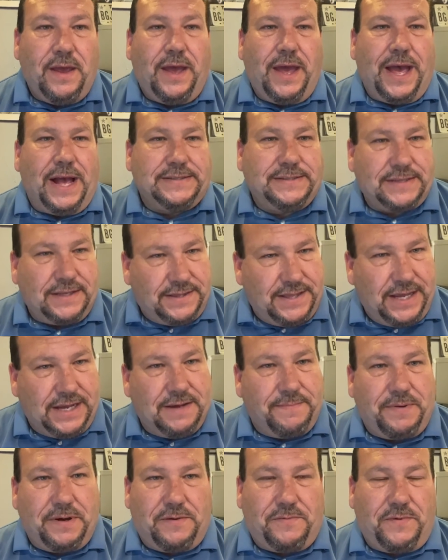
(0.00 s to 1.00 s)
As I think
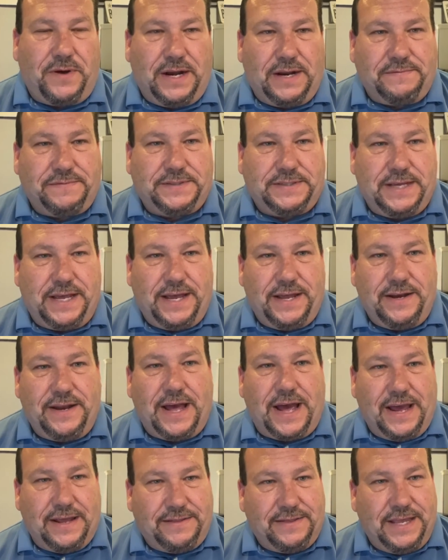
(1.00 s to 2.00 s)
about what I've said,
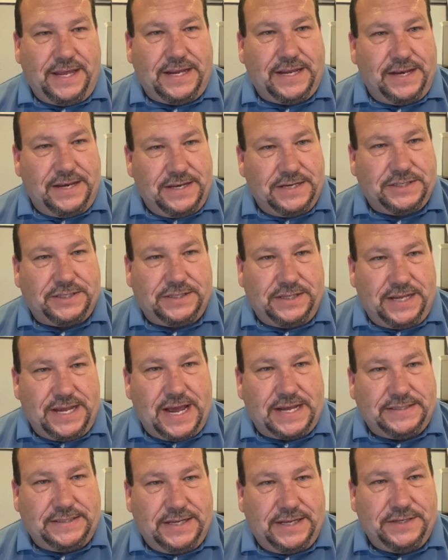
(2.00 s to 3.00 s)
I think initially I
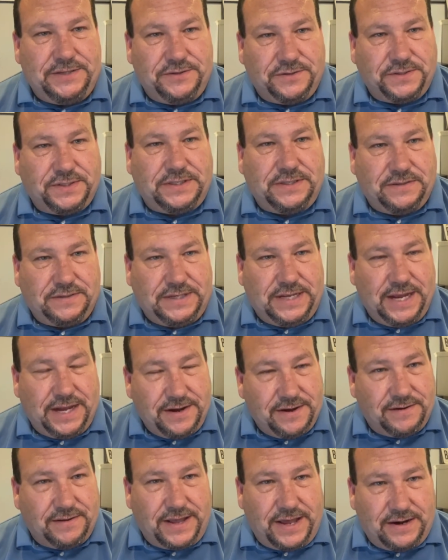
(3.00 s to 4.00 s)
said you'll still get
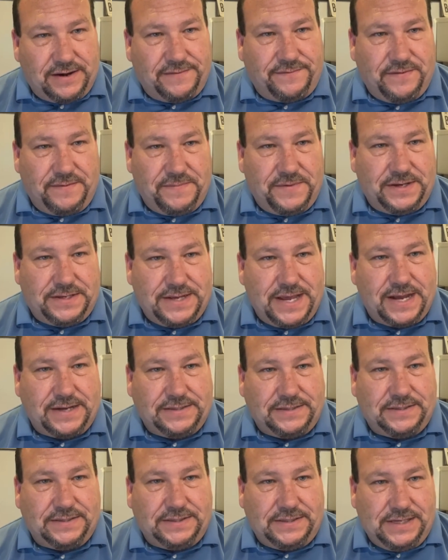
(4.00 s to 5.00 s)
your letter from the
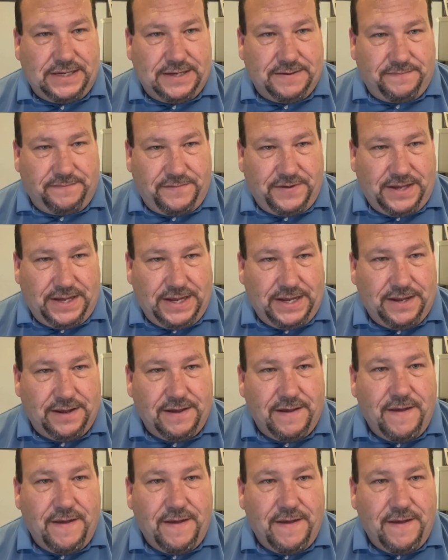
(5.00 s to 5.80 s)
Texas DMV,